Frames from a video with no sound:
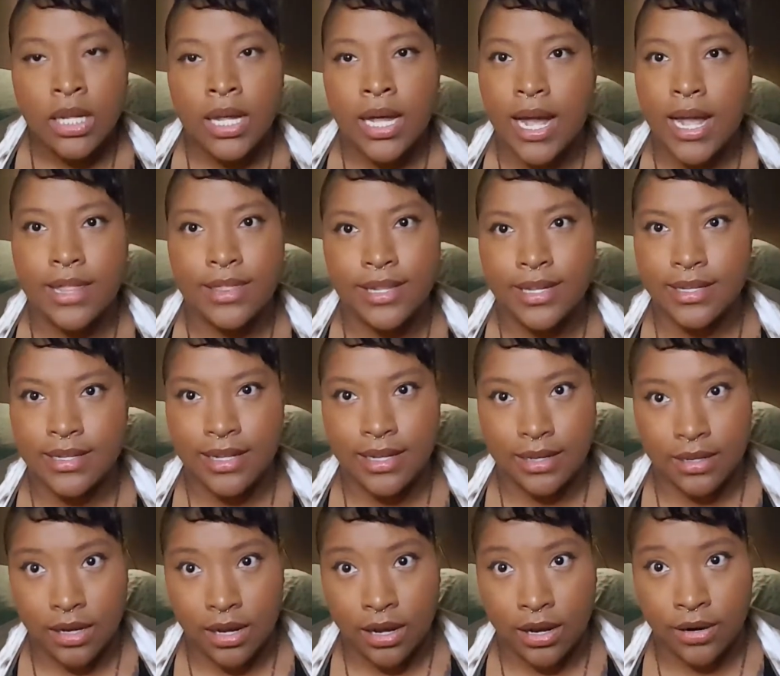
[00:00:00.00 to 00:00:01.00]
I think
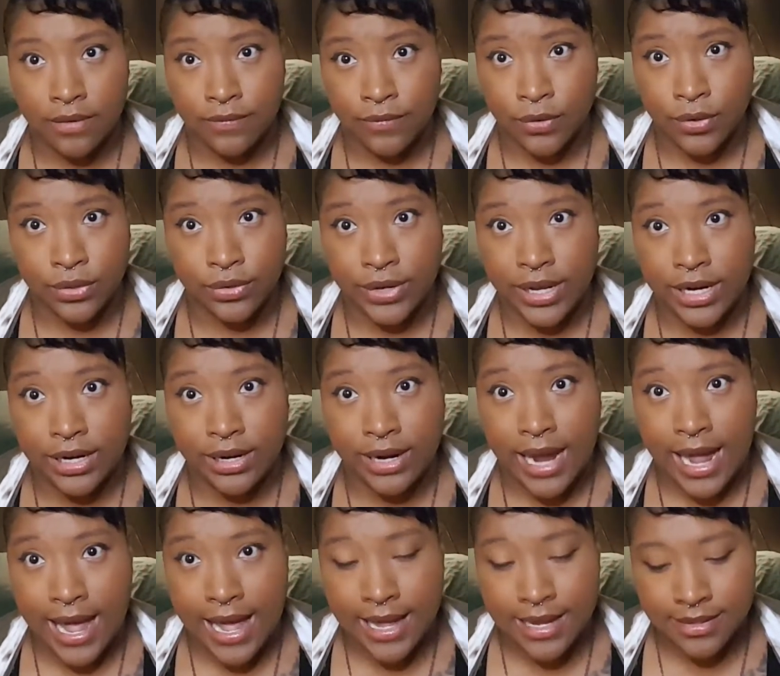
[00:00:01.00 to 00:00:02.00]
like our 4th grader
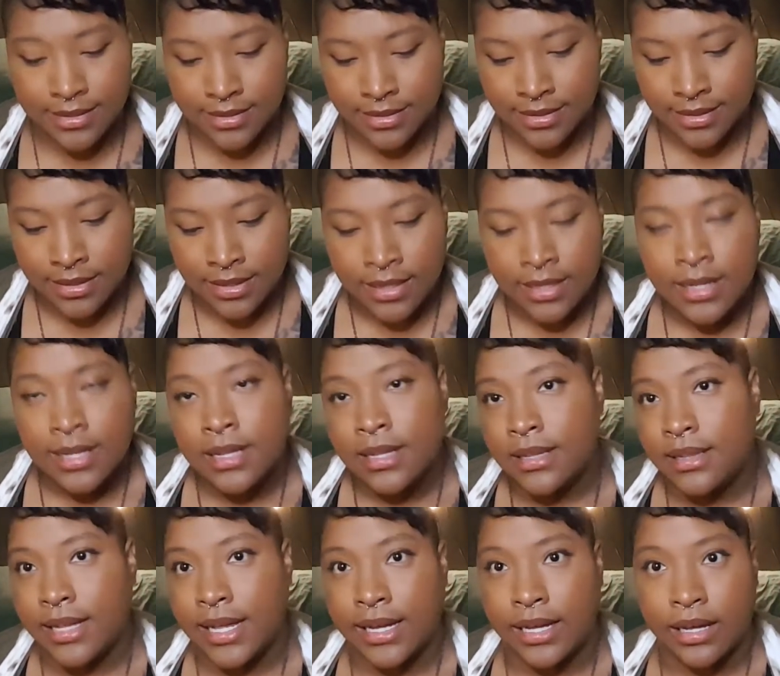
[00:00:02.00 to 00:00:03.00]
has
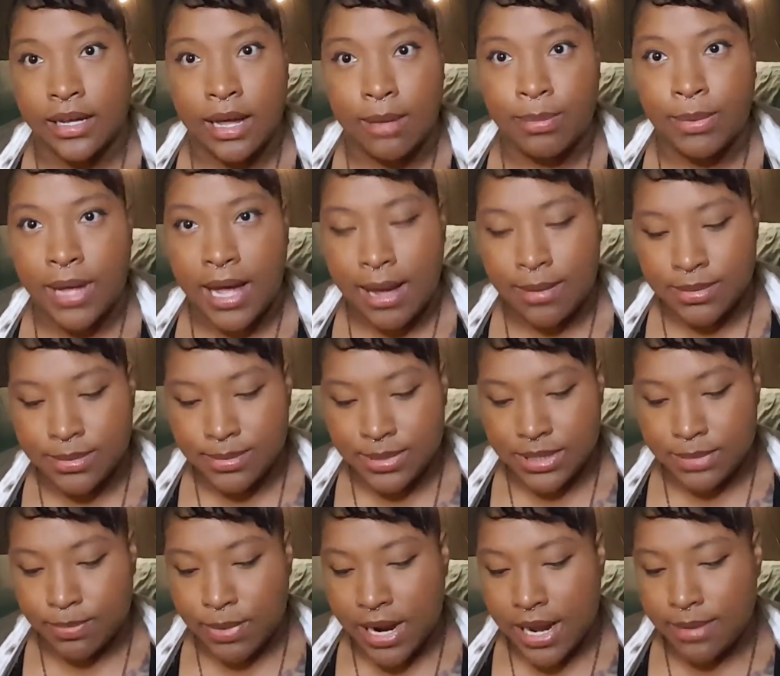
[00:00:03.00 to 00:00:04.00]
like a couple
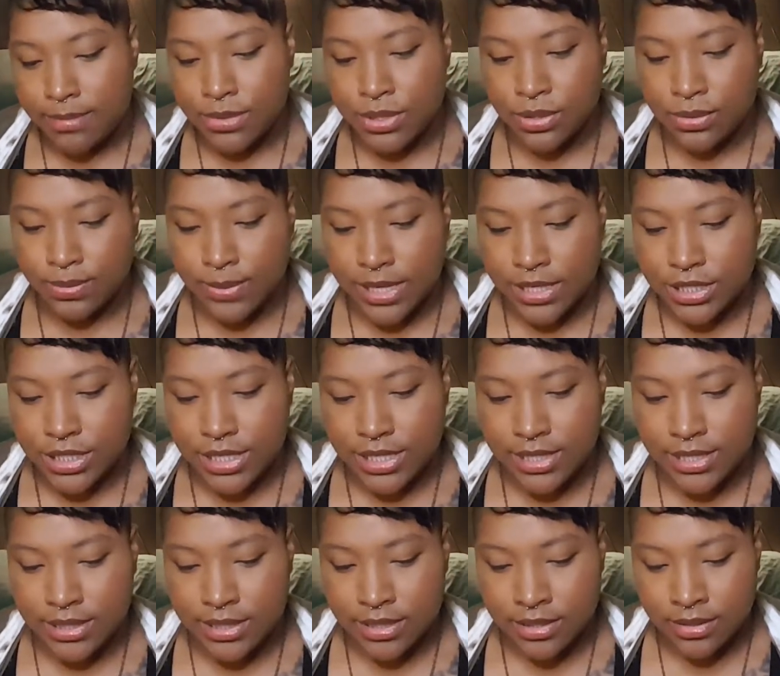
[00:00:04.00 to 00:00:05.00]
Optimus Prime
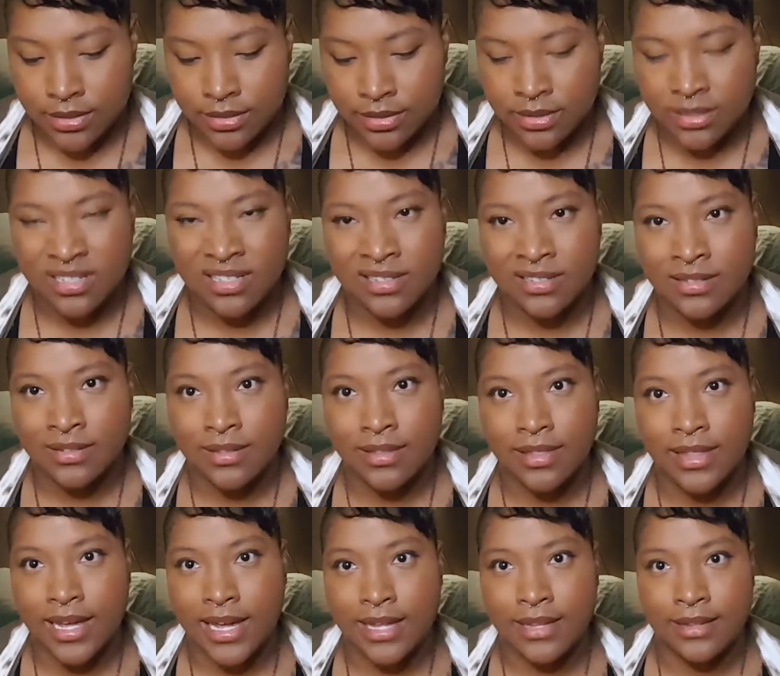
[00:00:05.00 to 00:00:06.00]
toothbrushes
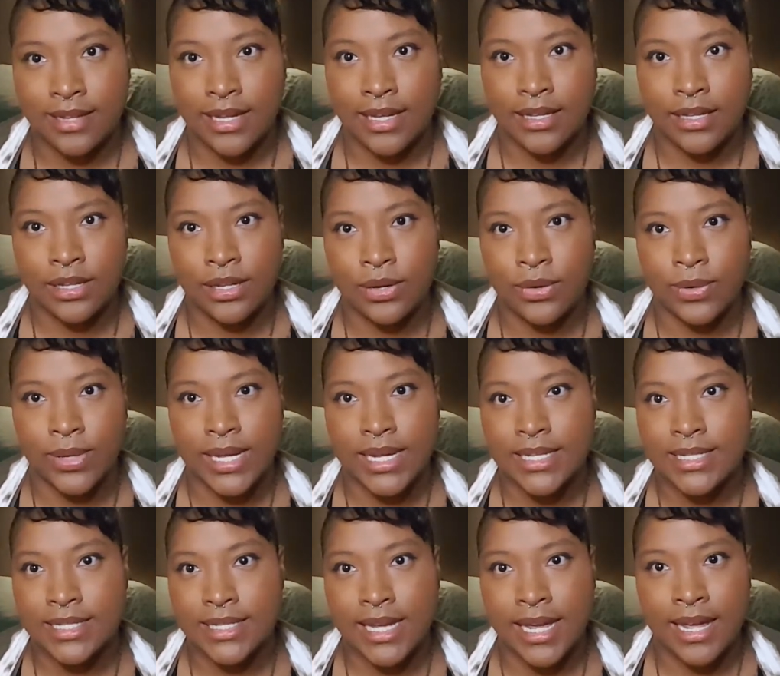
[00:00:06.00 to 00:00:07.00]
that, like, you know,
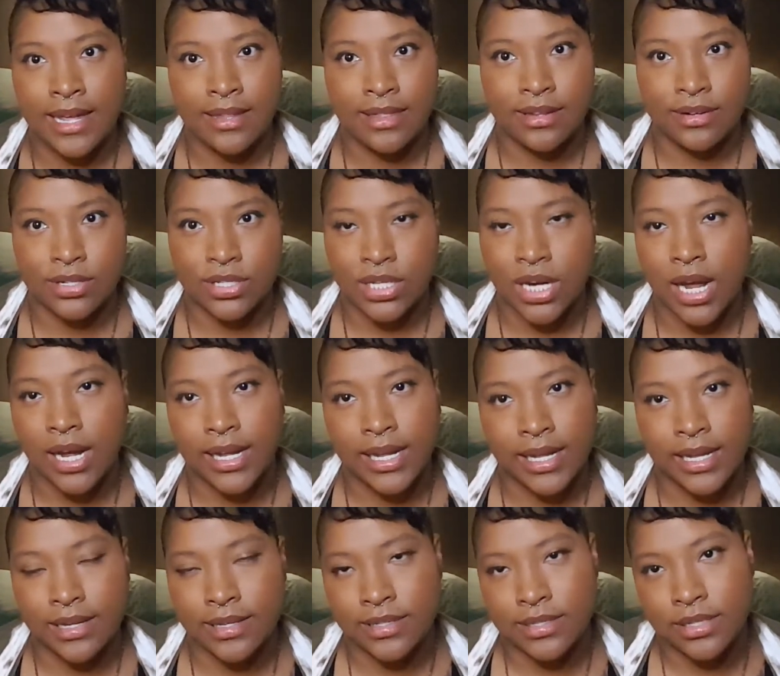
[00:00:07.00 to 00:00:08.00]
kids get in their
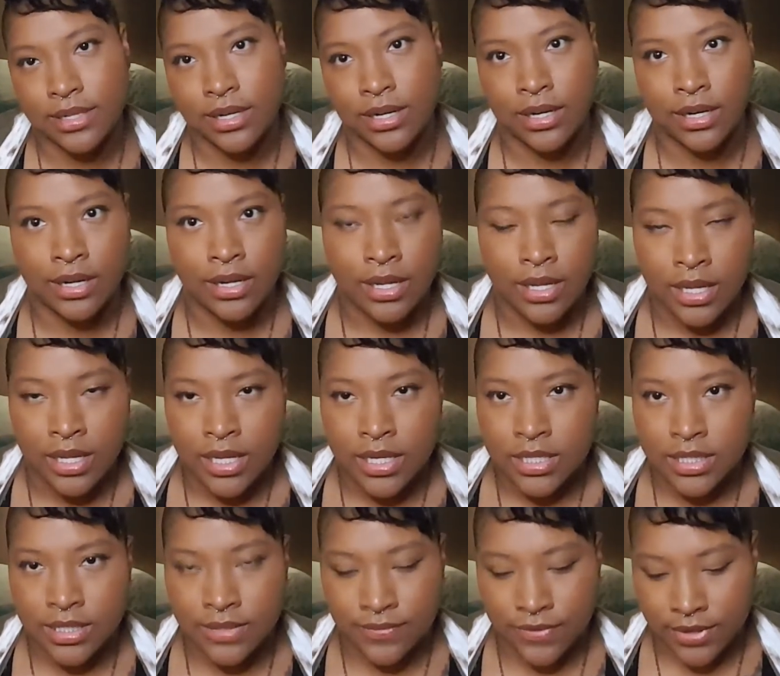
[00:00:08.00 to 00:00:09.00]
stockings or
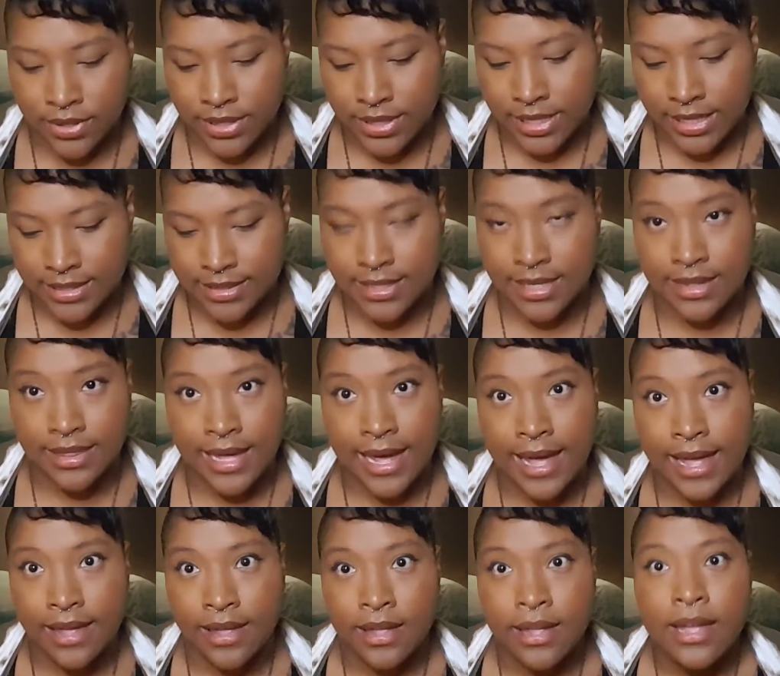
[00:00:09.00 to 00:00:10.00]
different things like
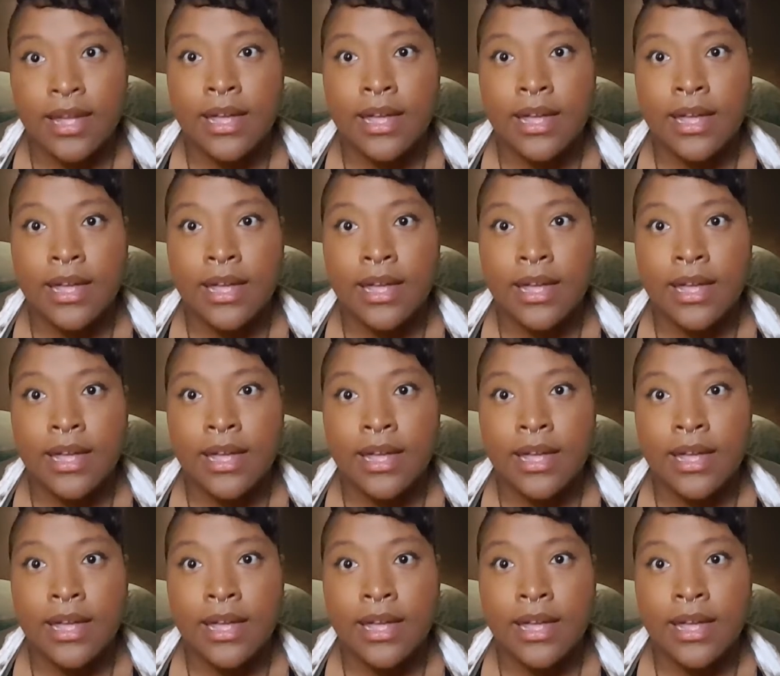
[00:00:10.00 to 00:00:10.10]
that.